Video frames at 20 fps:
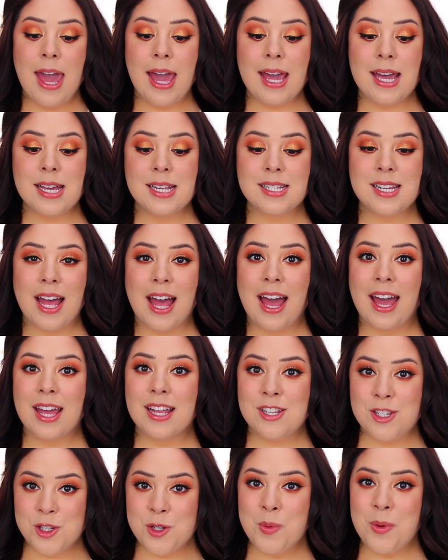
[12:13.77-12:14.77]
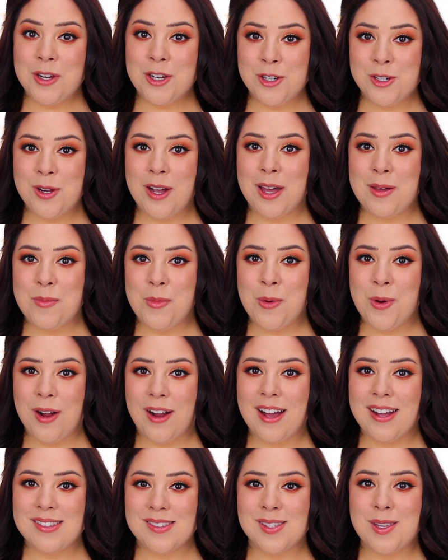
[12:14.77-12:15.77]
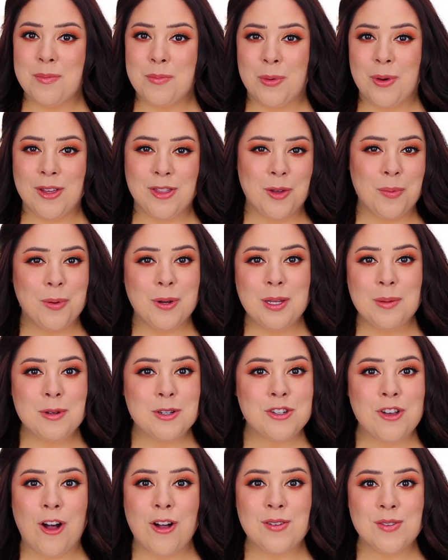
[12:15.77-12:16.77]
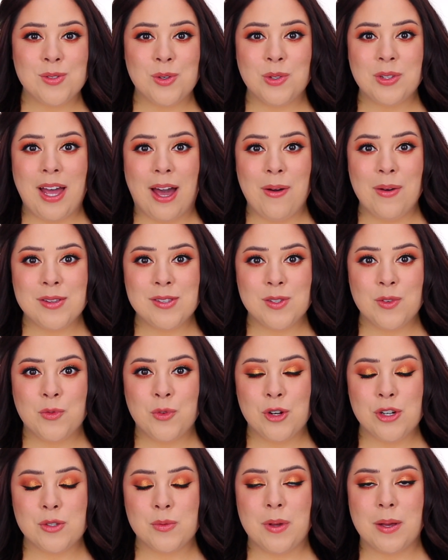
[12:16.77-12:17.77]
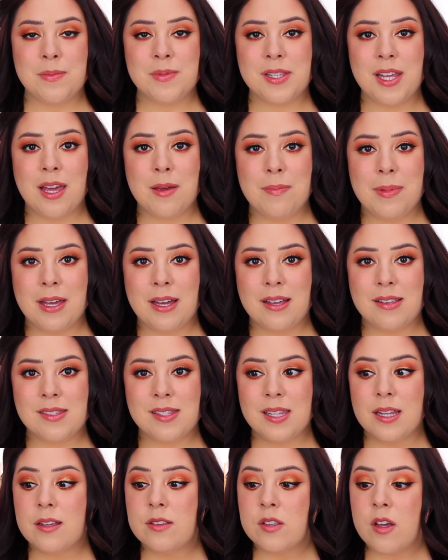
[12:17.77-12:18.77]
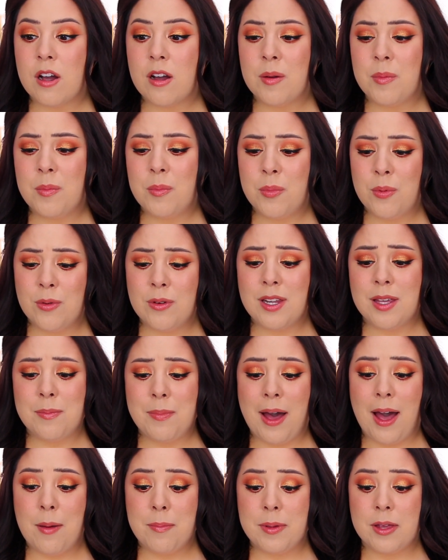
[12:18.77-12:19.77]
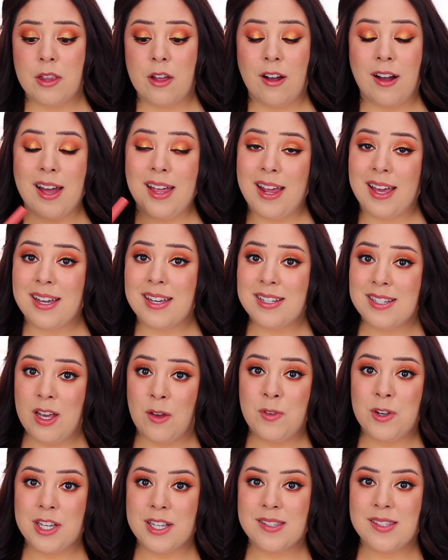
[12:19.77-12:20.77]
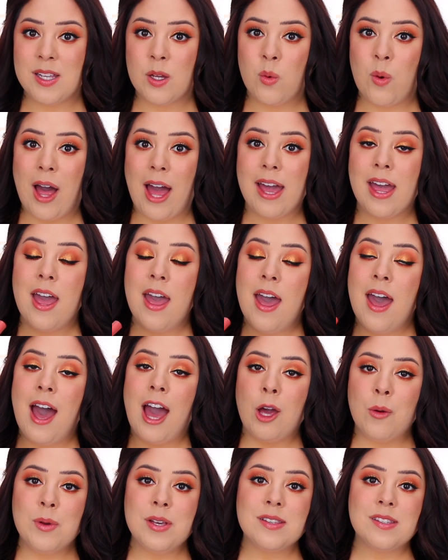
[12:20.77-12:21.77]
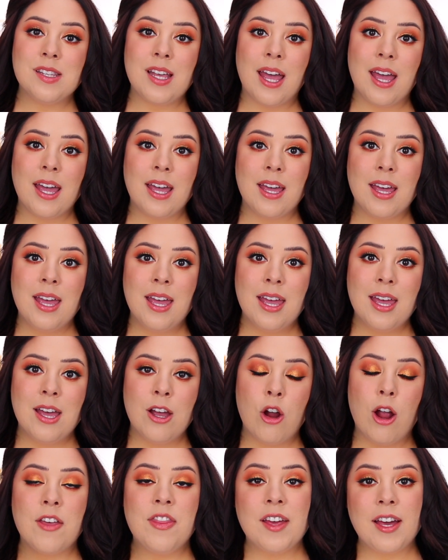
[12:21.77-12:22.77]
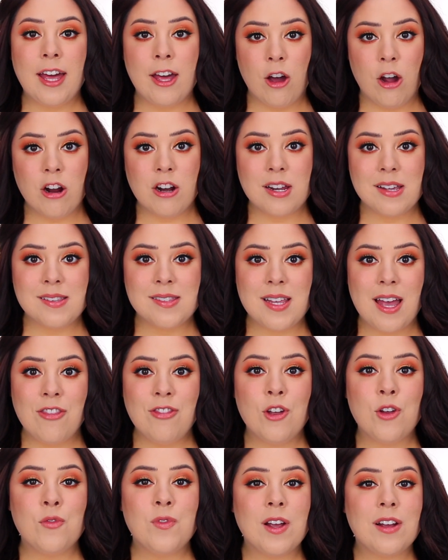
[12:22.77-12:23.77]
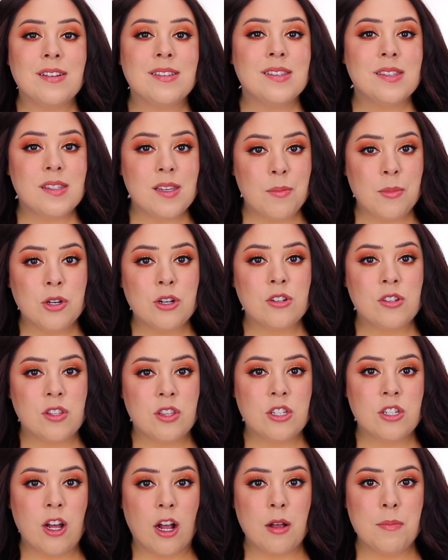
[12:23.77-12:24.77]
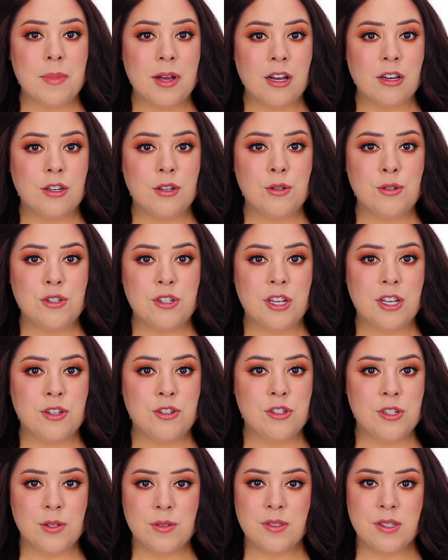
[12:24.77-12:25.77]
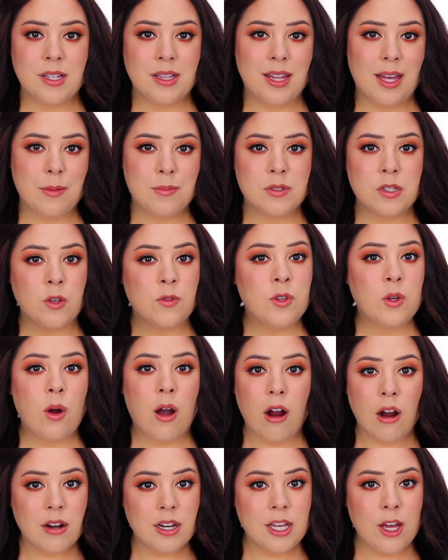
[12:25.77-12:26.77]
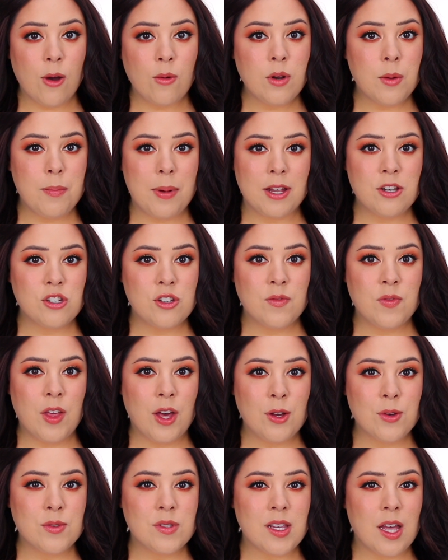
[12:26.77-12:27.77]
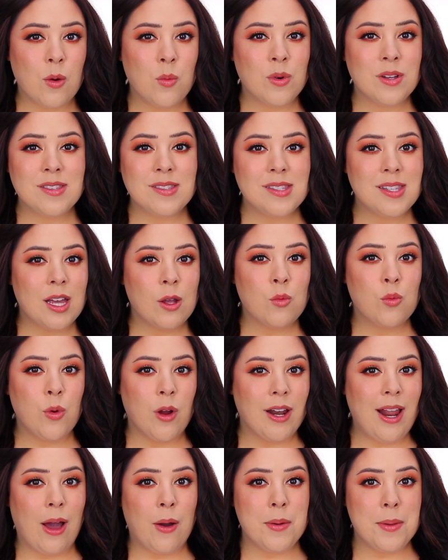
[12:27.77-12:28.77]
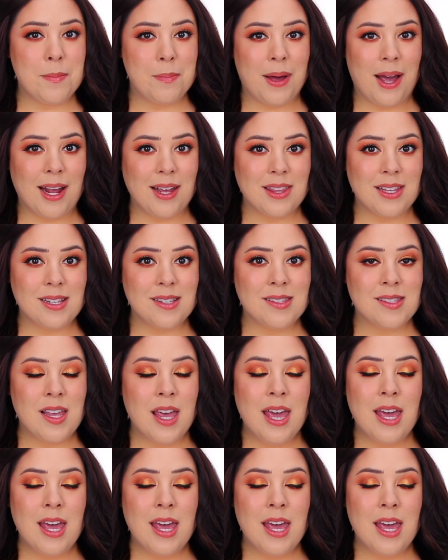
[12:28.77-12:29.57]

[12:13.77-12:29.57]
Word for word: and I do want to try more at some point. They're pretty much all sold out on Sephora's website because these are pretty popular, and I can definitely see why. I will say, or I think I already said, they're very similar to the Tarte Maracuja Juicy Lips. So if you already own a bunch of those, I wouldn't say run out and buy this